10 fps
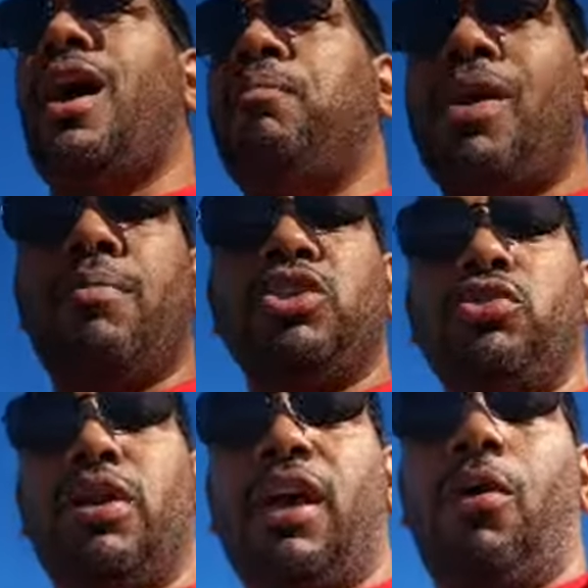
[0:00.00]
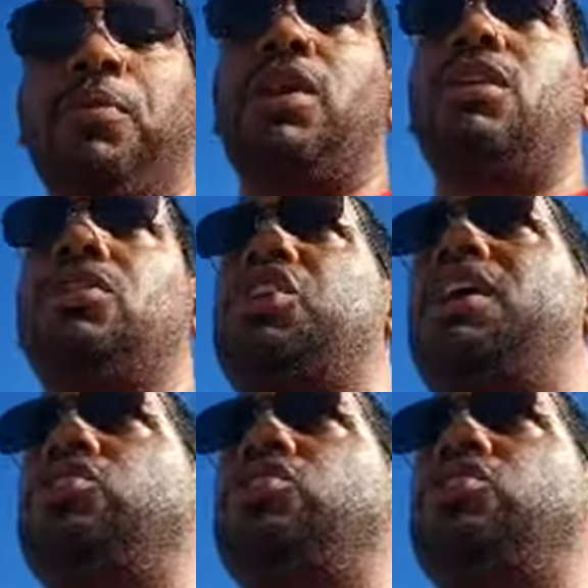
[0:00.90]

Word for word: I promise you it'll help you and it'll change